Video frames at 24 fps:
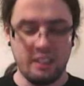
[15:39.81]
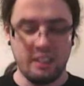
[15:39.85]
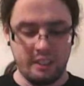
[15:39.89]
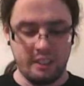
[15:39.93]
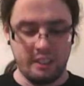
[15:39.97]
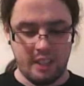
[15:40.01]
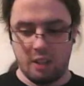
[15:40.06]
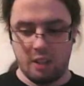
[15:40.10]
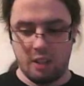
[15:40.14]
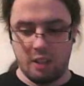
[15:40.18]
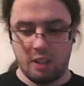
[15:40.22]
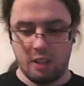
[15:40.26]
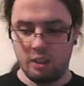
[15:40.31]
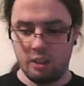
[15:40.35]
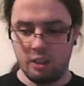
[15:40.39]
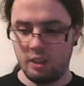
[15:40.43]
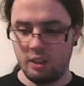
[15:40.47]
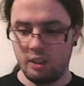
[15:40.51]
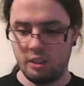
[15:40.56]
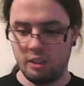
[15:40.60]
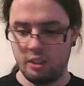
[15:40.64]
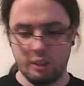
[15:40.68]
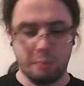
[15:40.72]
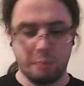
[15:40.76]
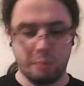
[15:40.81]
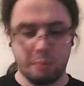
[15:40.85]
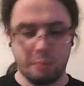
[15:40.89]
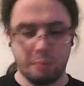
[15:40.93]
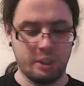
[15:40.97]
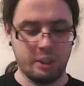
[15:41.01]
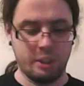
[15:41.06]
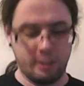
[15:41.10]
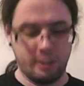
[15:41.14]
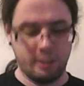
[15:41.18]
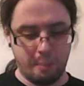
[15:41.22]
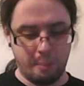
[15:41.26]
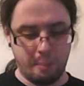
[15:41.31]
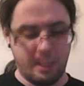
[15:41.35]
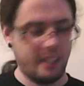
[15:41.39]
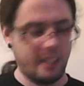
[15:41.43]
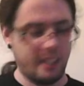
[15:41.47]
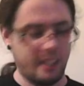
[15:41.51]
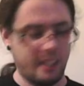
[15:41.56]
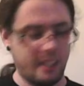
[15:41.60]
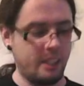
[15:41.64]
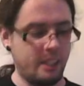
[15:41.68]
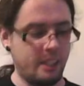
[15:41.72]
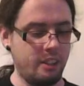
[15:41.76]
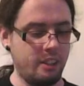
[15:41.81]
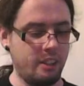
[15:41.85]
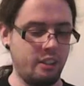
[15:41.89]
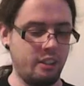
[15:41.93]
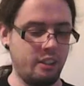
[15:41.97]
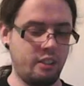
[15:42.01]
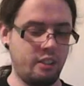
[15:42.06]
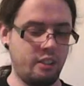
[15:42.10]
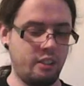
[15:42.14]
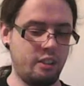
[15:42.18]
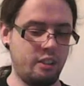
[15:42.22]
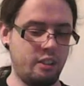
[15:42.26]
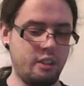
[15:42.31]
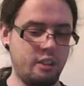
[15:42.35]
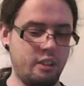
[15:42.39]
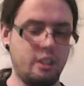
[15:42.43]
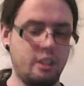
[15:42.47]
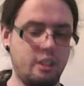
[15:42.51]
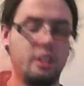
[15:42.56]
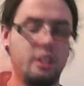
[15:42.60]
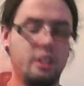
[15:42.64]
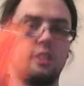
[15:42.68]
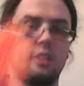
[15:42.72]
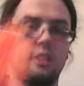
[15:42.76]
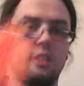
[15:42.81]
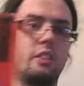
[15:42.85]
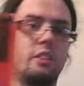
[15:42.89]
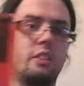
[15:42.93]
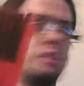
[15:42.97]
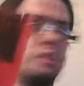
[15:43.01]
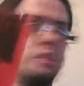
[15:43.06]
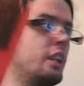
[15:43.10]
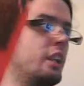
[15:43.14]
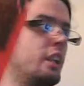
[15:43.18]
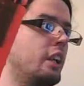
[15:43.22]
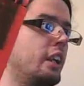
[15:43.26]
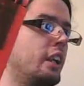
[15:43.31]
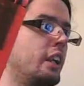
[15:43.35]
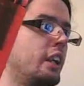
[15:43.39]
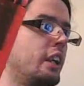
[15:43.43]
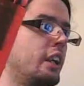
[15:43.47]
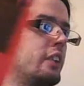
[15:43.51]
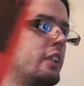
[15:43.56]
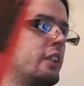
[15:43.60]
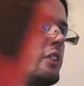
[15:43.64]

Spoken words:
Now, let's put the clip back in. See, I already got the